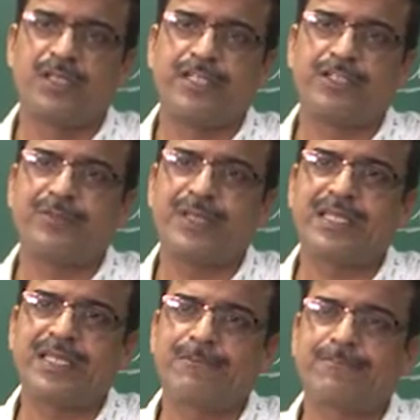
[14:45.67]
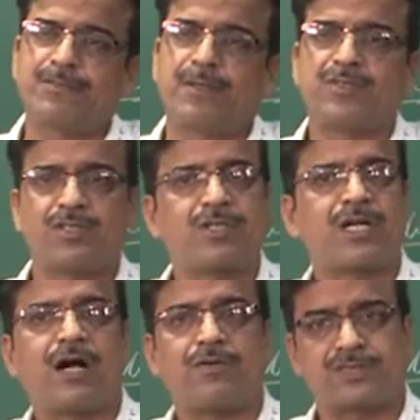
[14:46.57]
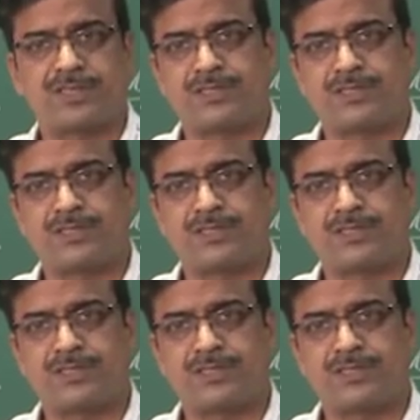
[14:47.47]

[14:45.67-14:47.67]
he to be kept some sort of cow shed.